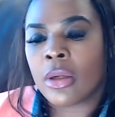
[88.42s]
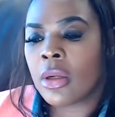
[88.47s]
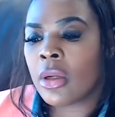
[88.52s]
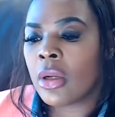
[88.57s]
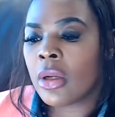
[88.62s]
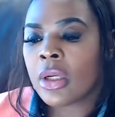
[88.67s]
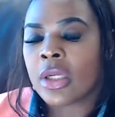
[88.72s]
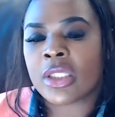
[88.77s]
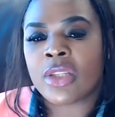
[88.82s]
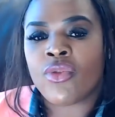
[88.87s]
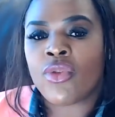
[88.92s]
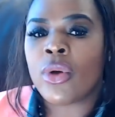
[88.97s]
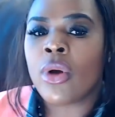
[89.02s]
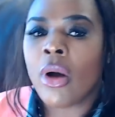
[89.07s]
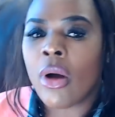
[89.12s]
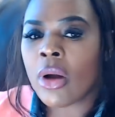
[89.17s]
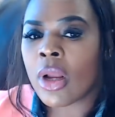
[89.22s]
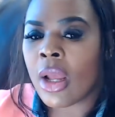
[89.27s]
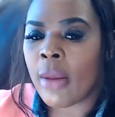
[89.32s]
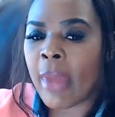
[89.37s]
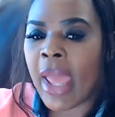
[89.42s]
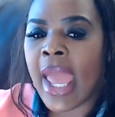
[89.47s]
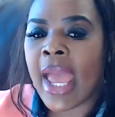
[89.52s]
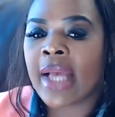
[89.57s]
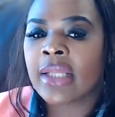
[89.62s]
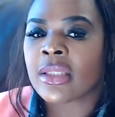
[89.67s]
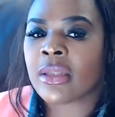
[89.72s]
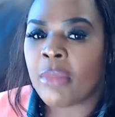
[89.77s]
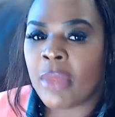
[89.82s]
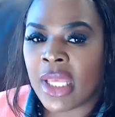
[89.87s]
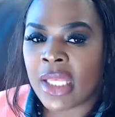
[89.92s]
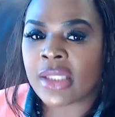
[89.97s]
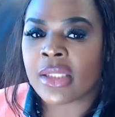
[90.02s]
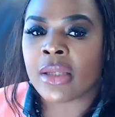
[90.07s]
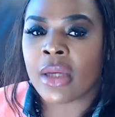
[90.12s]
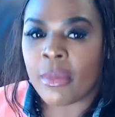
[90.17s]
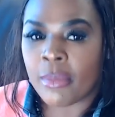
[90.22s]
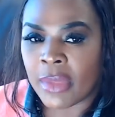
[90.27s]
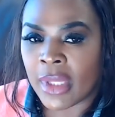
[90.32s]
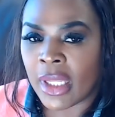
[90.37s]
Because if you're gonna come ask me
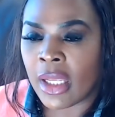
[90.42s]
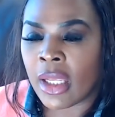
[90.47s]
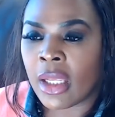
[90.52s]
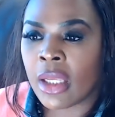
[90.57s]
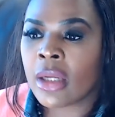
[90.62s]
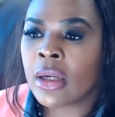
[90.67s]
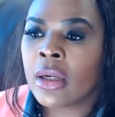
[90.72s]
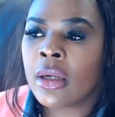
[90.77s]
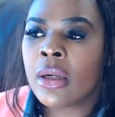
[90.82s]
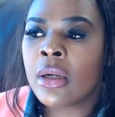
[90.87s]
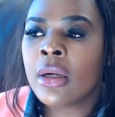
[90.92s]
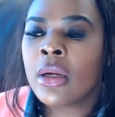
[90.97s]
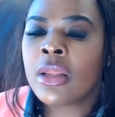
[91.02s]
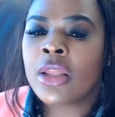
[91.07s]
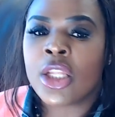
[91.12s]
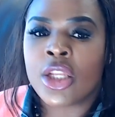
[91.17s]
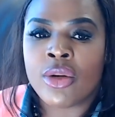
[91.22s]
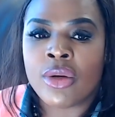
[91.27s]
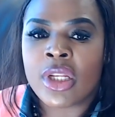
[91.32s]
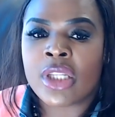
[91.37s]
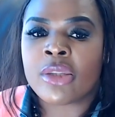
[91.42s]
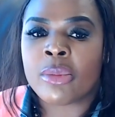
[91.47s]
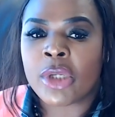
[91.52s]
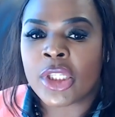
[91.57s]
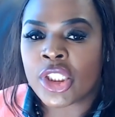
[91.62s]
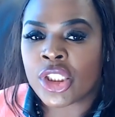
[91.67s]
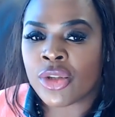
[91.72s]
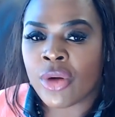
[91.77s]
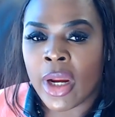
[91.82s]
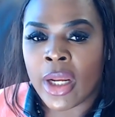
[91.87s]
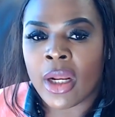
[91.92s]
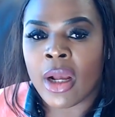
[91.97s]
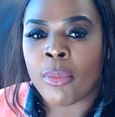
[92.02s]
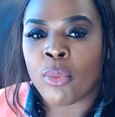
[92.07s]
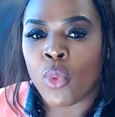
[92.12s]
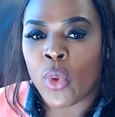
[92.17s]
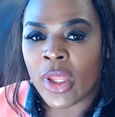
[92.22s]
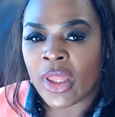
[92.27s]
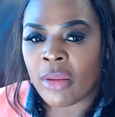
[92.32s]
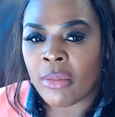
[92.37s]
something then you need to be straight up
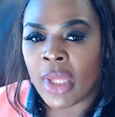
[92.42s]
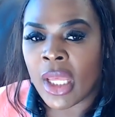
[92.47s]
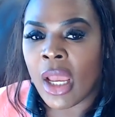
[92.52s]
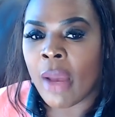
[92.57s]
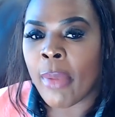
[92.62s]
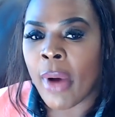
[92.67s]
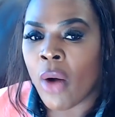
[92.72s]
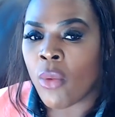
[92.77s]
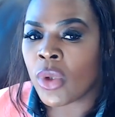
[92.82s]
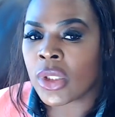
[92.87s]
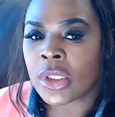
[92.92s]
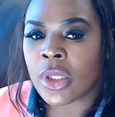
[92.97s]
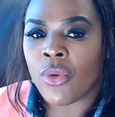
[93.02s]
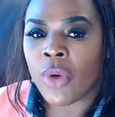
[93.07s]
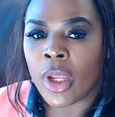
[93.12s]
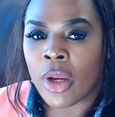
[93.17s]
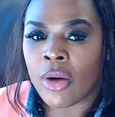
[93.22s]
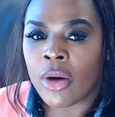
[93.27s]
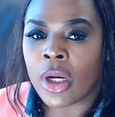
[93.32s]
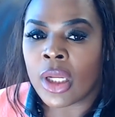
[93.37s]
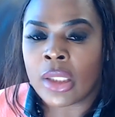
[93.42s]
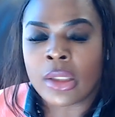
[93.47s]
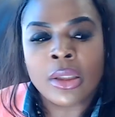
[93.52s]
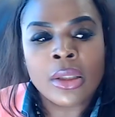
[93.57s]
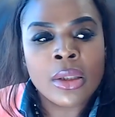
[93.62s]
with me about what's going on.